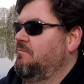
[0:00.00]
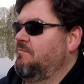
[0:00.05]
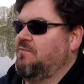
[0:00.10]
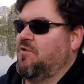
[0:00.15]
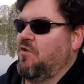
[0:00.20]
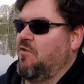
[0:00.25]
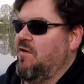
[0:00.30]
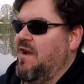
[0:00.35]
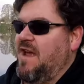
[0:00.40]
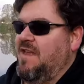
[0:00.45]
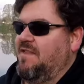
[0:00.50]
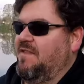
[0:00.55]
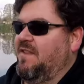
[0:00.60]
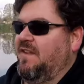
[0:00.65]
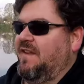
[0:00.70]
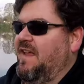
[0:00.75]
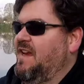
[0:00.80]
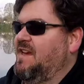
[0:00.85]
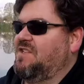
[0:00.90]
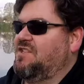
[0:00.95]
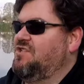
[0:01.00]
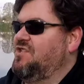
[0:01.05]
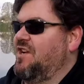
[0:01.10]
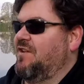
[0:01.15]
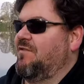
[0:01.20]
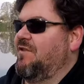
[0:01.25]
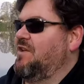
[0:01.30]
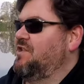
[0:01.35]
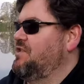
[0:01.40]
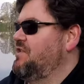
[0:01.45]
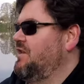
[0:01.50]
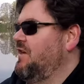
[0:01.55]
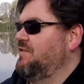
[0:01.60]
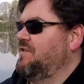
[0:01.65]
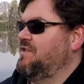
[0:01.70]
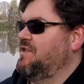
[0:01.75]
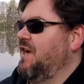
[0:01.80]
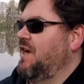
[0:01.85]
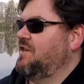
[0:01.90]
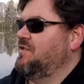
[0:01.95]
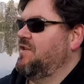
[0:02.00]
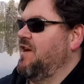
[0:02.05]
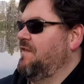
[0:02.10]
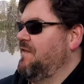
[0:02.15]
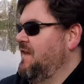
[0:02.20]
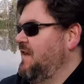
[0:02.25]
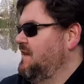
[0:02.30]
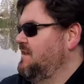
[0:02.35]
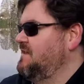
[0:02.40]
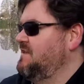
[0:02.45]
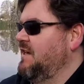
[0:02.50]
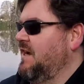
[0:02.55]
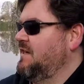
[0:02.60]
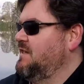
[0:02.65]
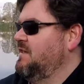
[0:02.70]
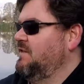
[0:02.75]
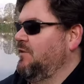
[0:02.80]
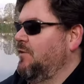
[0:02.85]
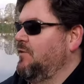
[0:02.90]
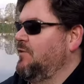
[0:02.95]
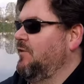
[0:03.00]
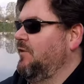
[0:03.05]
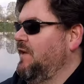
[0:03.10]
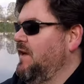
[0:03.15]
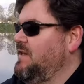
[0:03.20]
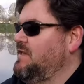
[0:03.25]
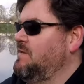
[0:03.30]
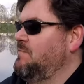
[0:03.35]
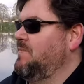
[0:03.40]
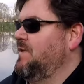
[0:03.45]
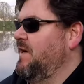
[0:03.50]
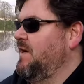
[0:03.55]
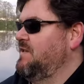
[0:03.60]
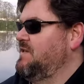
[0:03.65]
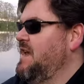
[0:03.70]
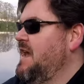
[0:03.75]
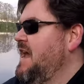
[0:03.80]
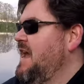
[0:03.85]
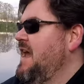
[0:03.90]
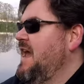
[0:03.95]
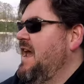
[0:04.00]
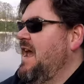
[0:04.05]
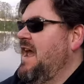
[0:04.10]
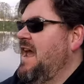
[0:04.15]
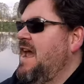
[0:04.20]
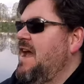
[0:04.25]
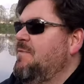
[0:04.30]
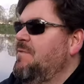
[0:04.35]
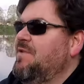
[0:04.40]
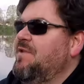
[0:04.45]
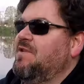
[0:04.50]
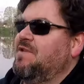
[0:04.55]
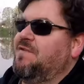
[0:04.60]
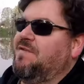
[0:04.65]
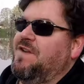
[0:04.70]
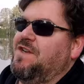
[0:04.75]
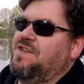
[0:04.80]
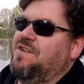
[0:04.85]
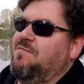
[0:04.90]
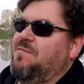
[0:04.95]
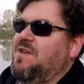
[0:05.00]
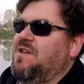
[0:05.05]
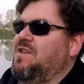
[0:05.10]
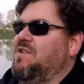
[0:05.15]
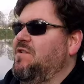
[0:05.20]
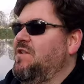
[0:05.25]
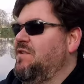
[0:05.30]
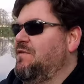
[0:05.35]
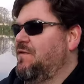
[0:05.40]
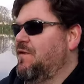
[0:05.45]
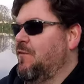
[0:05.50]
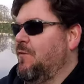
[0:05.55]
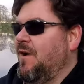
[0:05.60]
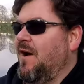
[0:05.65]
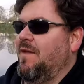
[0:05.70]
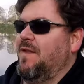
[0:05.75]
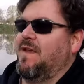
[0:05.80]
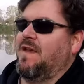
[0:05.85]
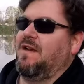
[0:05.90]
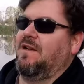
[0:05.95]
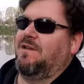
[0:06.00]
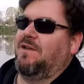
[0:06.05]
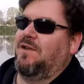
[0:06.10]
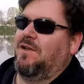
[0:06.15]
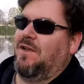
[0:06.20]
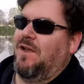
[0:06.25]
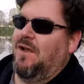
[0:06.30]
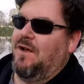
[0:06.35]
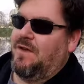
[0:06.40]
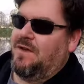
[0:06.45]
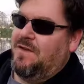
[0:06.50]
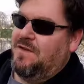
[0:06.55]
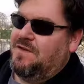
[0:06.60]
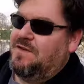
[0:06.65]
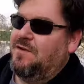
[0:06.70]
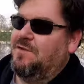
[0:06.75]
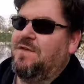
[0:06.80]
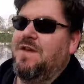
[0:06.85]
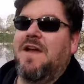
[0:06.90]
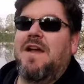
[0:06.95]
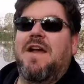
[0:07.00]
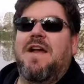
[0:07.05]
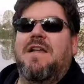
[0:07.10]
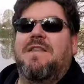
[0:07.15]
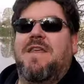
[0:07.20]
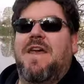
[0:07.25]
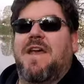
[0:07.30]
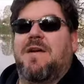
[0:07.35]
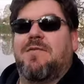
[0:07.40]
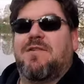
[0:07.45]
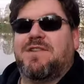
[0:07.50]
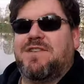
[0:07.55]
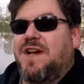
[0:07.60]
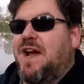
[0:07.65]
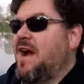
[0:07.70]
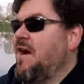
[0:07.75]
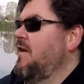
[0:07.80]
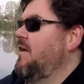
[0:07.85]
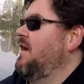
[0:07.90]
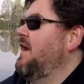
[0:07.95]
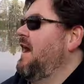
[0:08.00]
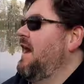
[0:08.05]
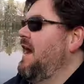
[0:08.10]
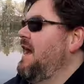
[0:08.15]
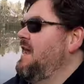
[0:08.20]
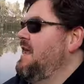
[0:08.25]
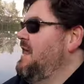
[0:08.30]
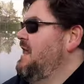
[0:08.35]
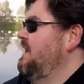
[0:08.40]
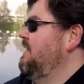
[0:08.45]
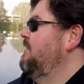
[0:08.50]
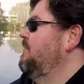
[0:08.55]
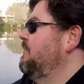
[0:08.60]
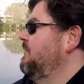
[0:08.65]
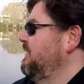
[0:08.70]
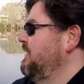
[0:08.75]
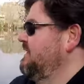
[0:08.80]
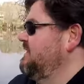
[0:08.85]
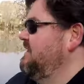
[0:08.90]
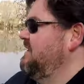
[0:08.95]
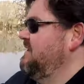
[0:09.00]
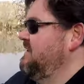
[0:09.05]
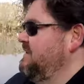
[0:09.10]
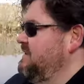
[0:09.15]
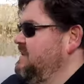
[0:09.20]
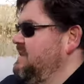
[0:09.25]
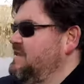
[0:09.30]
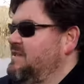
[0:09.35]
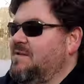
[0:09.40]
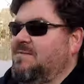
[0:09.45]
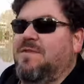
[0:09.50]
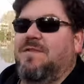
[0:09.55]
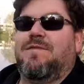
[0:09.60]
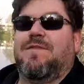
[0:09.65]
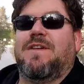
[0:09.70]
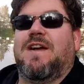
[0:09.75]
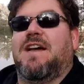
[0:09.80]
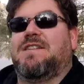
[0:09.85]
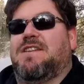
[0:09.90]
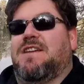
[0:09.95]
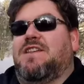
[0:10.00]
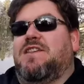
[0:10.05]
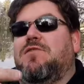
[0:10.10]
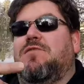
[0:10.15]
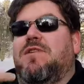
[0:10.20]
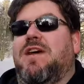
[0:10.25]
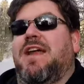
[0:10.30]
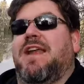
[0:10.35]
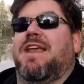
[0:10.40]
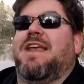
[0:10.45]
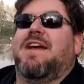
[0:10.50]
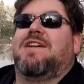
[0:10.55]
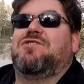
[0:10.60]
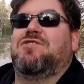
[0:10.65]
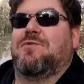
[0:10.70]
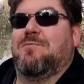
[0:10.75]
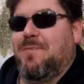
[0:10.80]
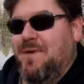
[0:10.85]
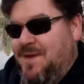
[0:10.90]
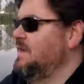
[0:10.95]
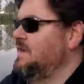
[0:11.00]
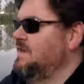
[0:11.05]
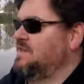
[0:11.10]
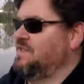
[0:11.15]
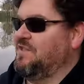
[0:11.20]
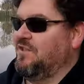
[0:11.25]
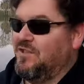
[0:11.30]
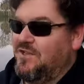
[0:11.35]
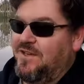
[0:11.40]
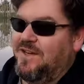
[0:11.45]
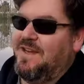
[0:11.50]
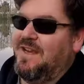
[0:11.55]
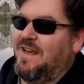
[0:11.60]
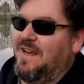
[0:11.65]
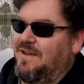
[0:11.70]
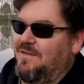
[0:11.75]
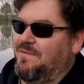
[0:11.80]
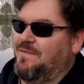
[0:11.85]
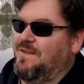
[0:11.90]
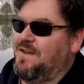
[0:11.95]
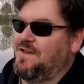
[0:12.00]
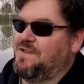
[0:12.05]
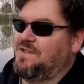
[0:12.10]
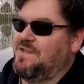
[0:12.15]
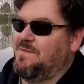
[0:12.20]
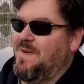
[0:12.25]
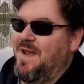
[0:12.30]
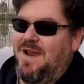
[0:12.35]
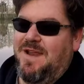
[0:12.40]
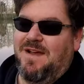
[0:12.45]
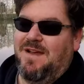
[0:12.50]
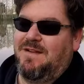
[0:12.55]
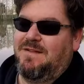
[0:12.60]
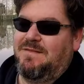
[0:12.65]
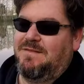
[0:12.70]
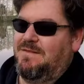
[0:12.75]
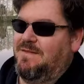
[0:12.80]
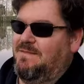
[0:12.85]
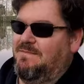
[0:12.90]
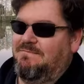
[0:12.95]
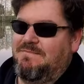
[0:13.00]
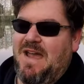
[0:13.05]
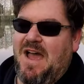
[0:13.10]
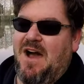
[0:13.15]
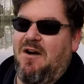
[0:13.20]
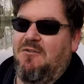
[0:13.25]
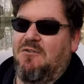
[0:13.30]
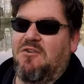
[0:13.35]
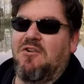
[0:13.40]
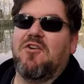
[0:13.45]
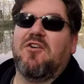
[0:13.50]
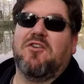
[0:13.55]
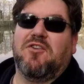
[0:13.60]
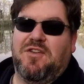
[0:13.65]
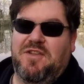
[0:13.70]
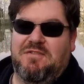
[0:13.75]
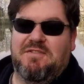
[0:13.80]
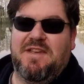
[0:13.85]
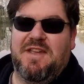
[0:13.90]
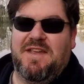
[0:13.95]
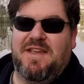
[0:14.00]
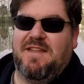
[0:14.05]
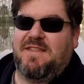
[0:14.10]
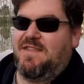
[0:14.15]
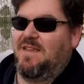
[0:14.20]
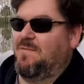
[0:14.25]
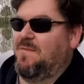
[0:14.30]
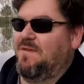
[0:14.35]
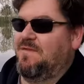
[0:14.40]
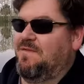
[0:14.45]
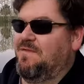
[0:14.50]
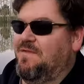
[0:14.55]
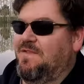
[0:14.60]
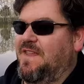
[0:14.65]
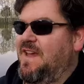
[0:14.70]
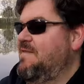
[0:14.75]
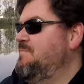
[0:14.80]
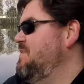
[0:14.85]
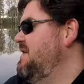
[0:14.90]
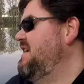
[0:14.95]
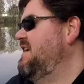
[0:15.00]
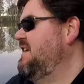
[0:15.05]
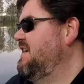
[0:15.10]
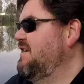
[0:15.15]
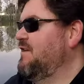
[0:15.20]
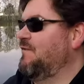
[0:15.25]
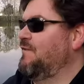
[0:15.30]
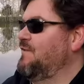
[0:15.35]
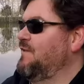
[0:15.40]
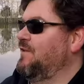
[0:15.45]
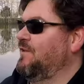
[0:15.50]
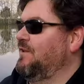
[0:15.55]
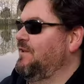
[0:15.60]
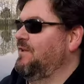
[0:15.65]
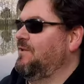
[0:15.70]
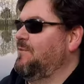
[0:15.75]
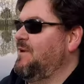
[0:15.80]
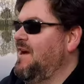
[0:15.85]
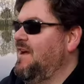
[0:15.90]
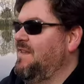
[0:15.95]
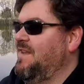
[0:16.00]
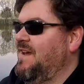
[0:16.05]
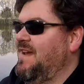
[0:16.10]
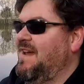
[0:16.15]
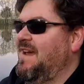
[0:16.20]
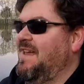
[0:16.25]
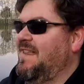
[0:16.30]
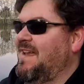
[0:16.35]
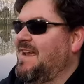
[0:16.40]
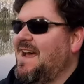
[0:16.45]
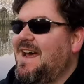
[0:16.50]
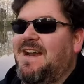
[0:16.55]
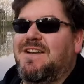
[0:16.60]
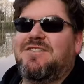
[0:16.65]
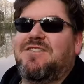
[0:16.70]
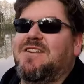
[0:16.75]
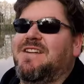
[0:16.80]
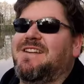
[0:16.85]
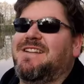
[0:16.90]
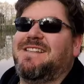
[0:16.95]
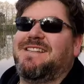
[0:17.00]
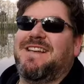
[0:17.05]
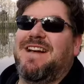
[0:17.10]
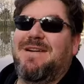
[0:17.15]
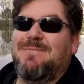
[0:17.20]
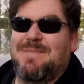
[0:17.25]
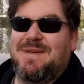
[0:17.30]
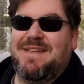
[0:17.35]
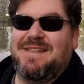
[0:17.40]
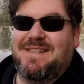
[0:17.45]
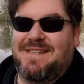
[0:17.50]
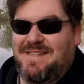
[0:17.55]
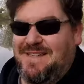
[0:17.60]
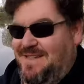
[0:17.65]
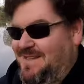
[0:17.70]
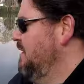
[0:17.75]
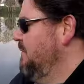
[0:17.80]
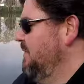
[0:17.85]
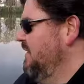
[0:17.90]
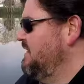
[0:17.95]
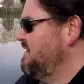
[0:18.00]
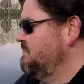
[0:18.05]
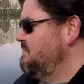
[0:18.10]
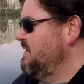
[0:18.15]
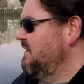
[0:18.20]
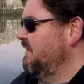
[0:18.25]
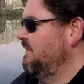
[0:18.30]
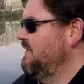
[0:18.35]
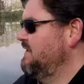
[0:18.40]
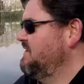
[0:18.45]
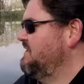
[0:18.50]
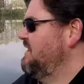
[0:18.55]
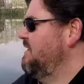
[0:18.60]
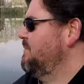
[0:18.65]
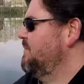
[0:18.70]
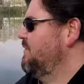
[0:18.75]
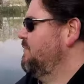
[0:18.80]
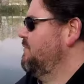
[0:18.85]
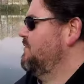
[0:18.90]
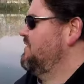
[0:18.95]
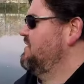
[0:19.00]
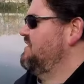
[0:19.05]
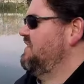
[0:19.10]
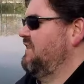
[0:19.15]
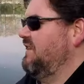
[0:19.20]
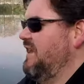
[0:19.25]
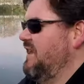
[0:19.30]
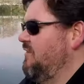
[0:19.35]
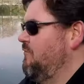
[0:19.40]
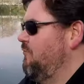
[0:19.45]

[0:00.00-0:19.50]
create the latest generation of stock trout that gets stocked in local lakes and ponds. And when those fish have been doing it for a while, they get a little long in the tooth, they get retired, that is released into the system for guys like you and I to catch them. Still good eating fish, depending on how early you can get them. If they've been in here for a little while, they, uh, they kind of turn into zombies. But it's middle of December, we're still like